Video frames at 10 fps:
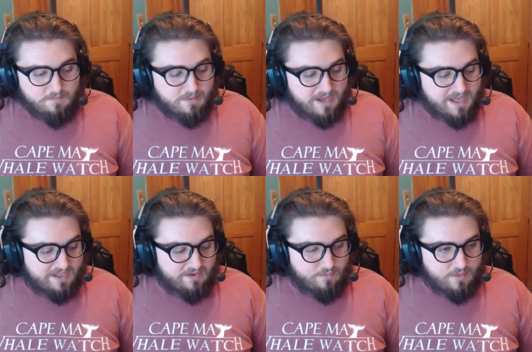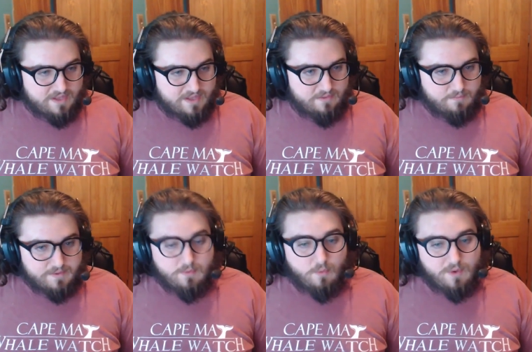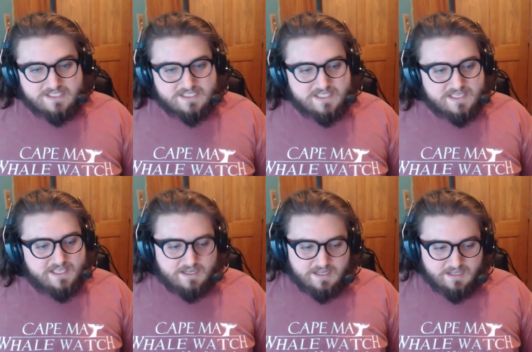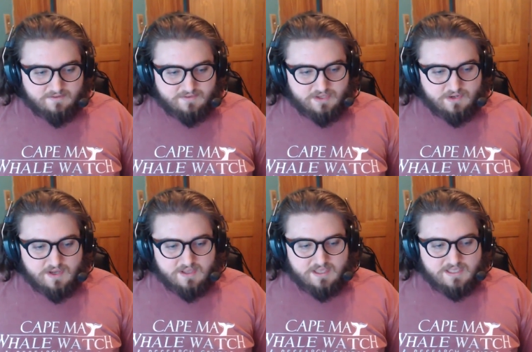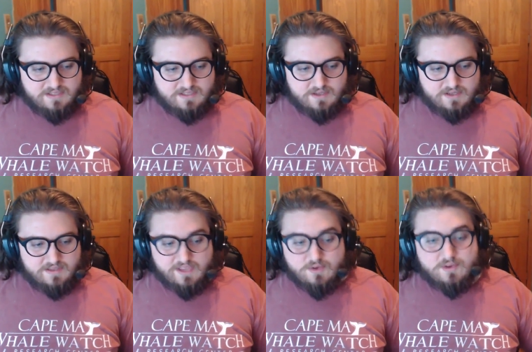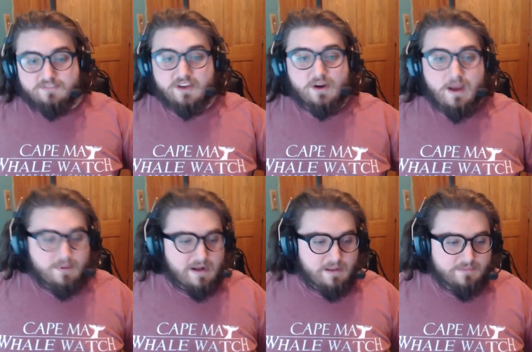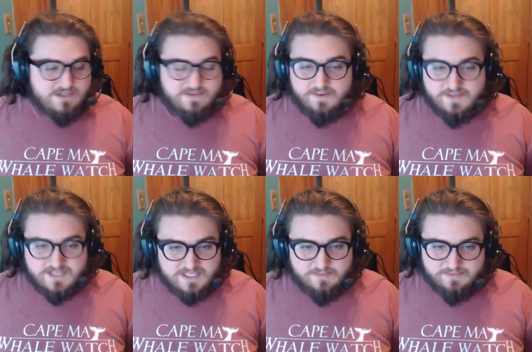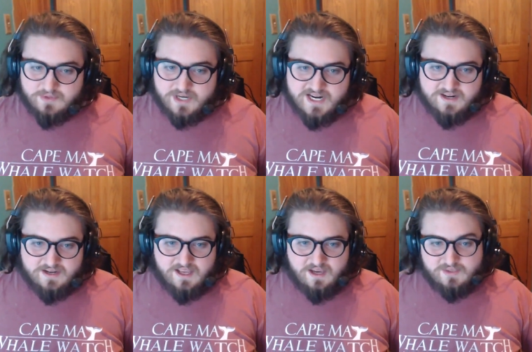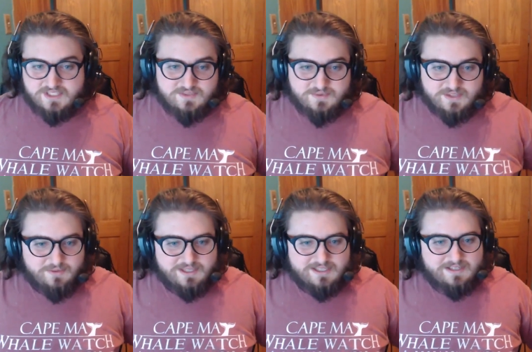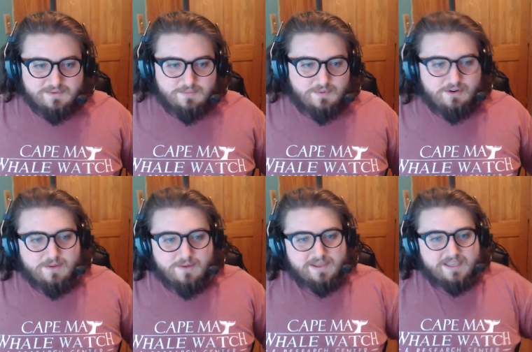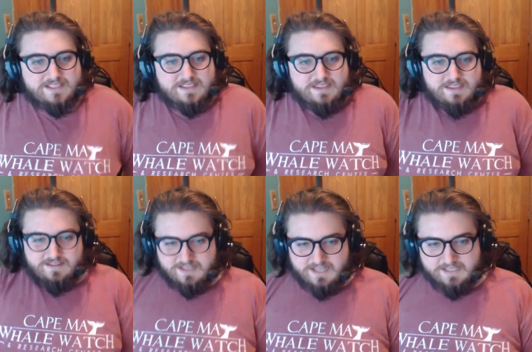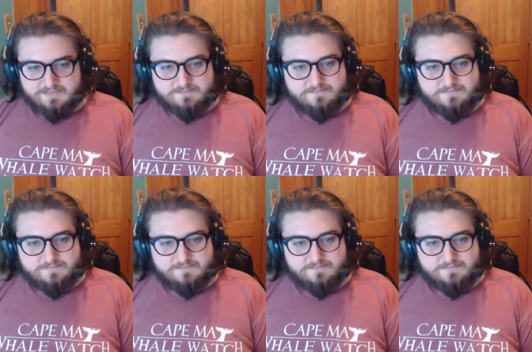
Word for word: But what people want to see in an interview is the that you can figure out problems you've never seen before, uh, which is really what what programming is at the end of the day.